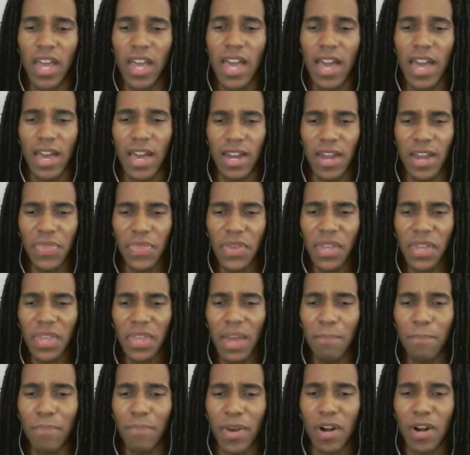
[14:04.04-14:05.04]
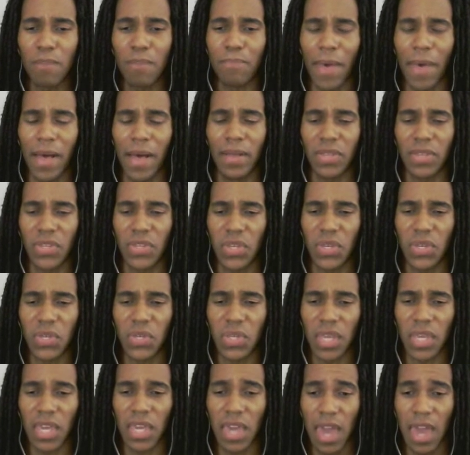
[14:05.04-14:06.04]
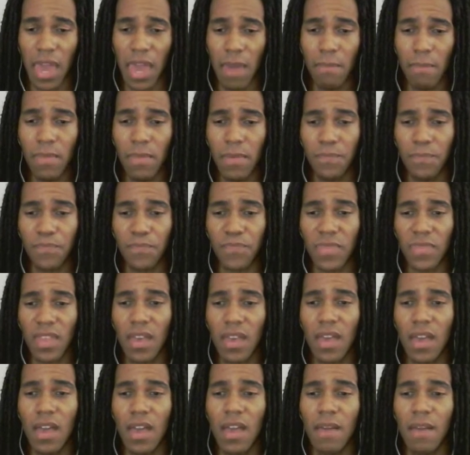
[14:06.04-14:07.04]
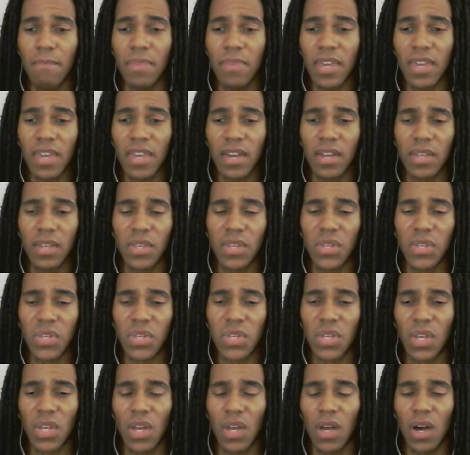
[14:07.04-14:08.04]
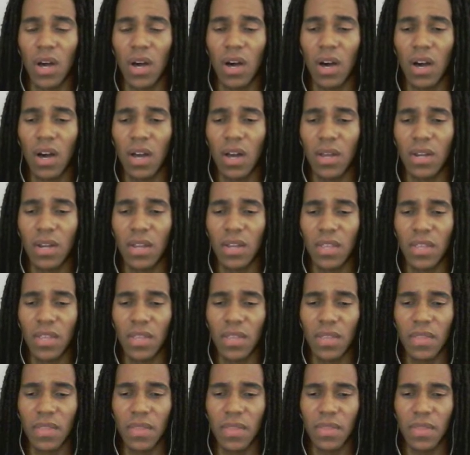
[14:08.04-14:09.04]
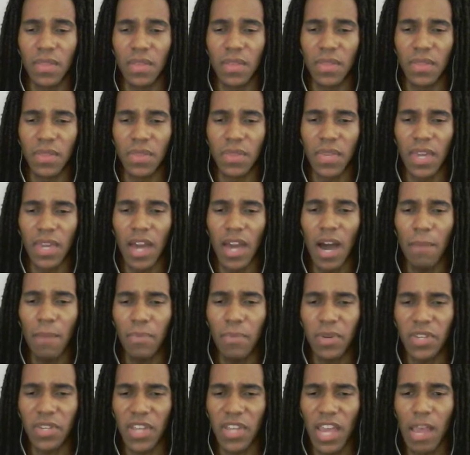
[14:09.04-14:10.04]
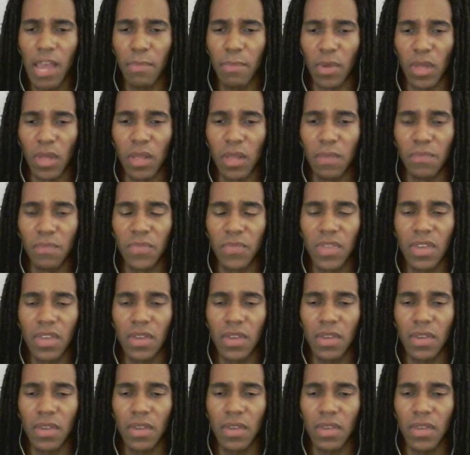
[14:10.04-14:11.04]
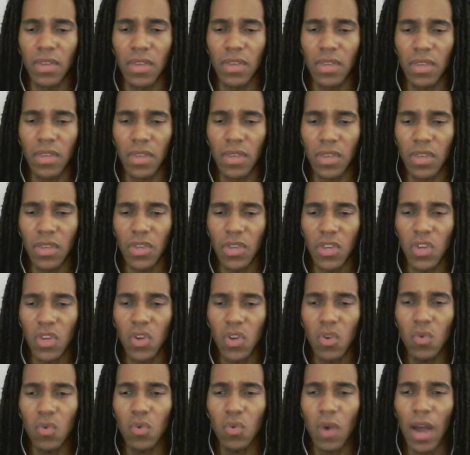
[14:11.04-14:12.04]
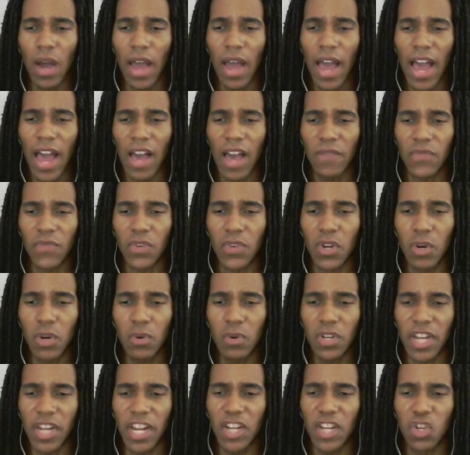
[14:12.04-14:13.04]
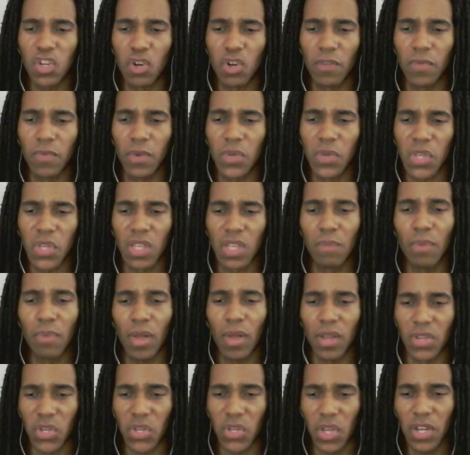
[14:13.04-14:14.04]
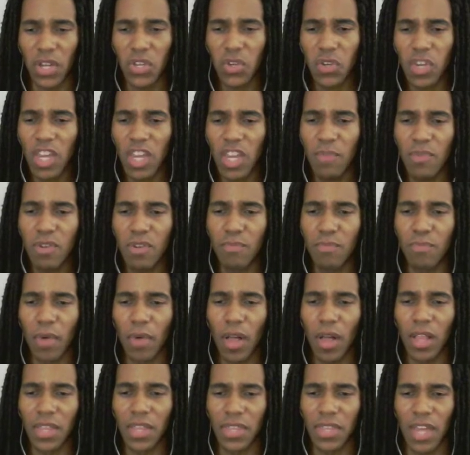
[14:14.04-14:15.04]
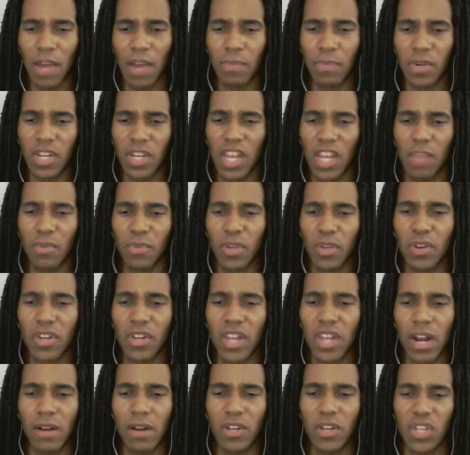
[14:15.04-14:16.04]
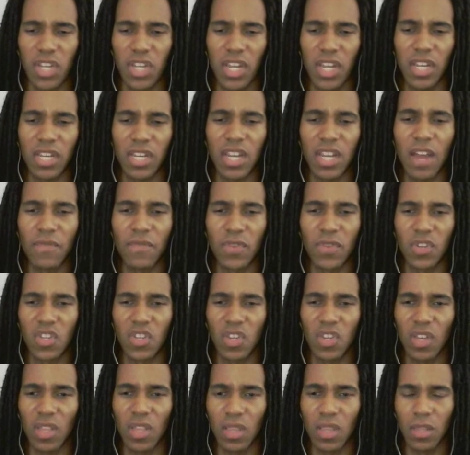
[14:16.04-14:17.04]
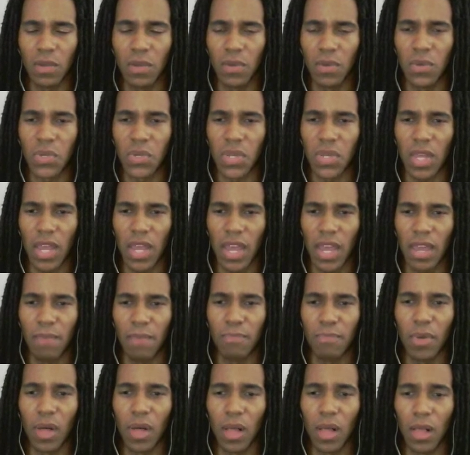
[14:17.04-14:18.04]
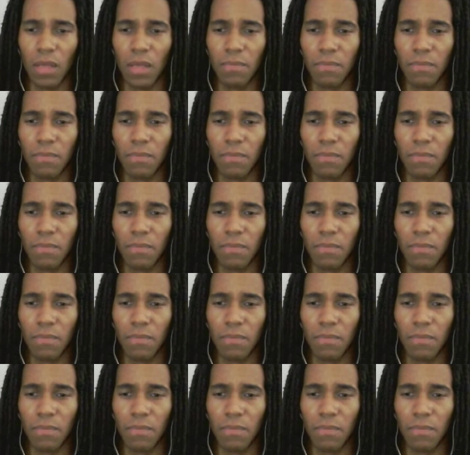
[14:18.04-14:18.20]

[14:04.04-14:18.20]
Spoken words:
And I think that better balances the game, because on the upper table, you have no danger of losing the ball. As long as you keep your ball on the upper table, you're guaranteed never to lose a ball.